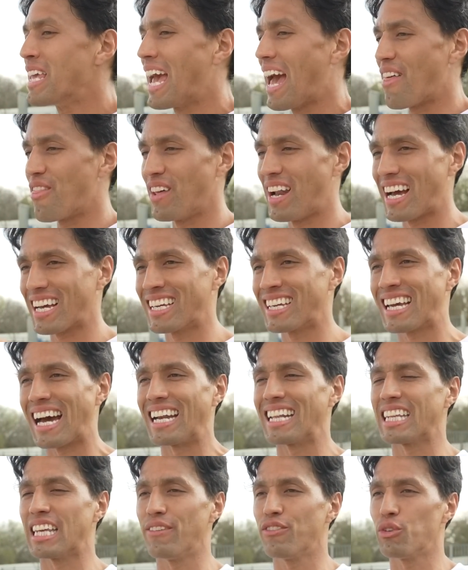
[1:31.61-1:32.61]
and then I can
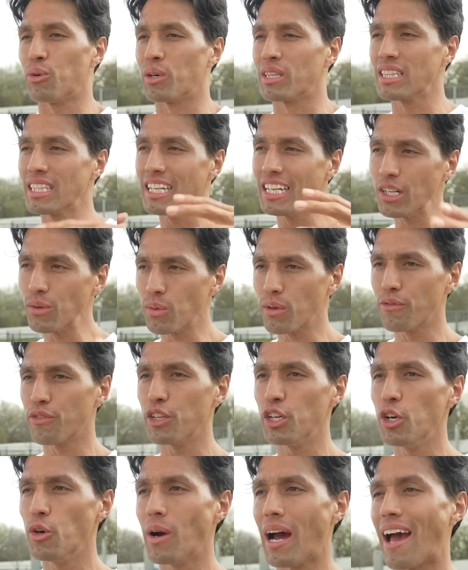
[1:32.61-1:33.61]
kind of give you a little
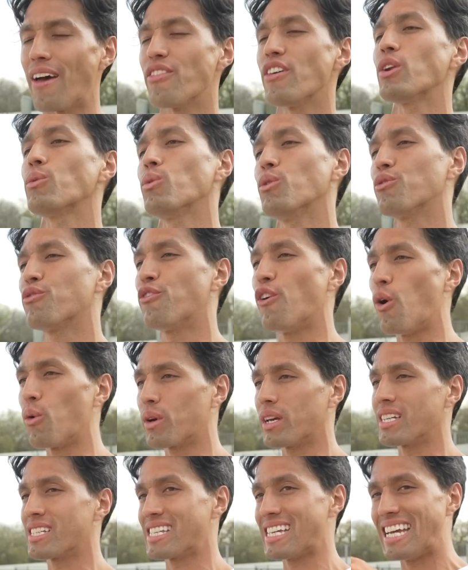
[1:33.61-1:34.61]
review, and then we'll
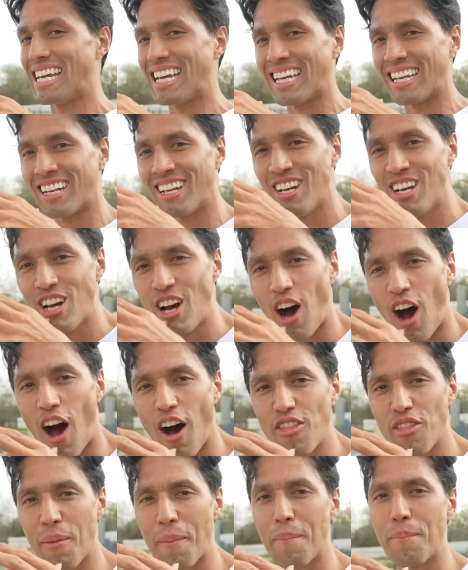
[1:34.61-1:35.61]
focus in
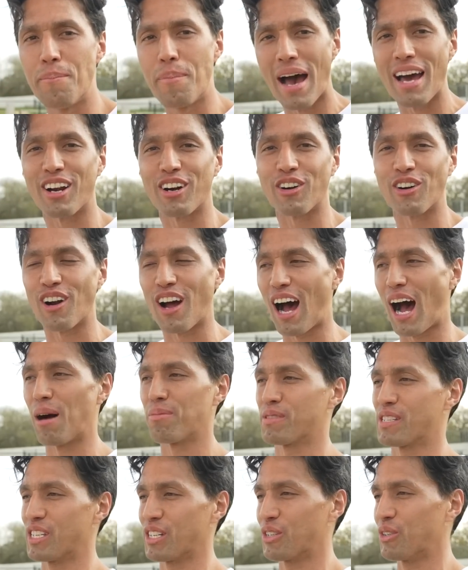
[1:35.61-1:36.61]
on the better
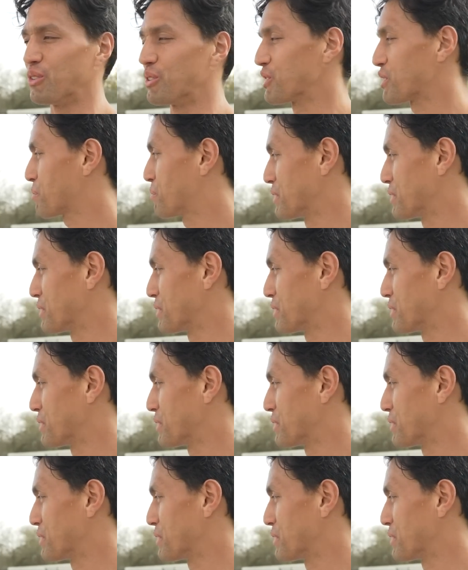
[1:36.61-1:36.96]
obstacles,